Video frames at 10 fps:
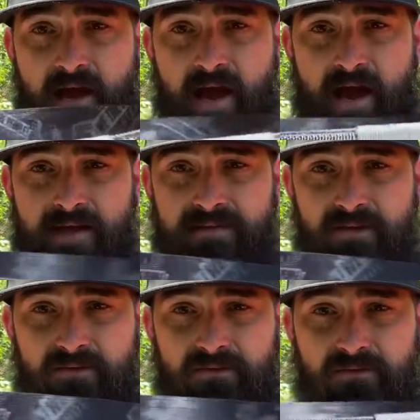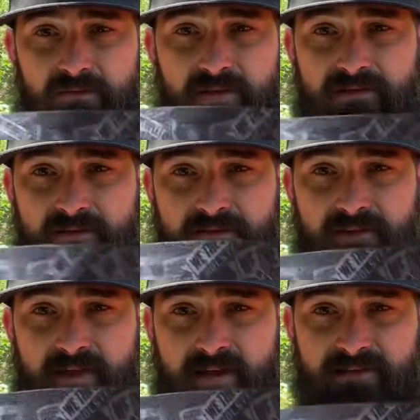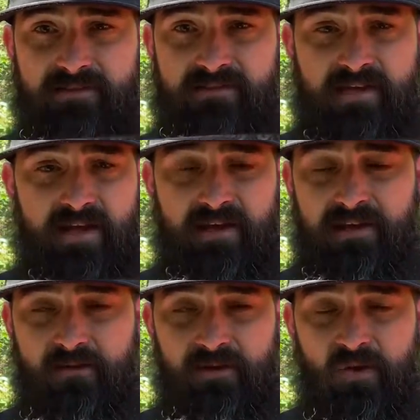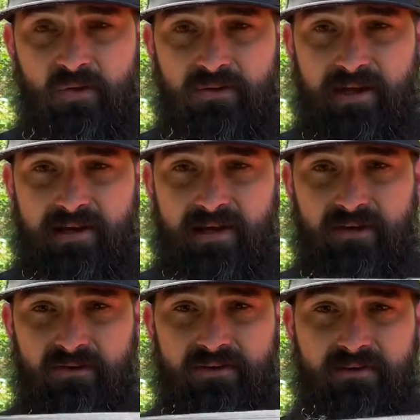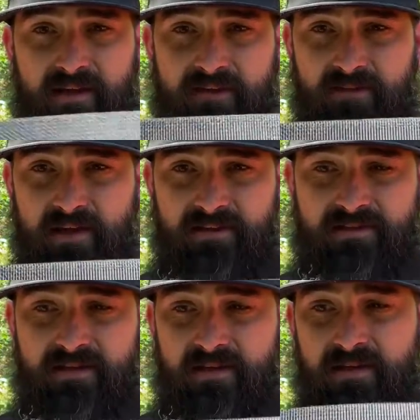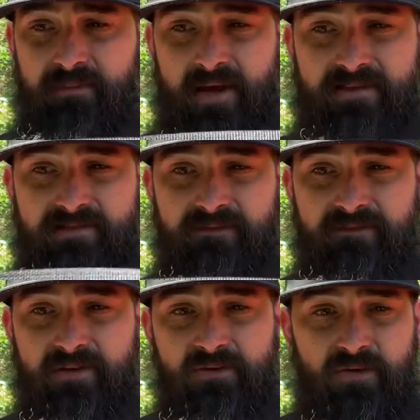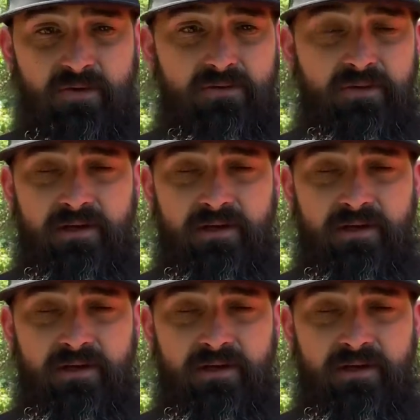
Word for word: I thought was for that, just to kind of help hold that down. It's like if you had to snug it up past the Velcro.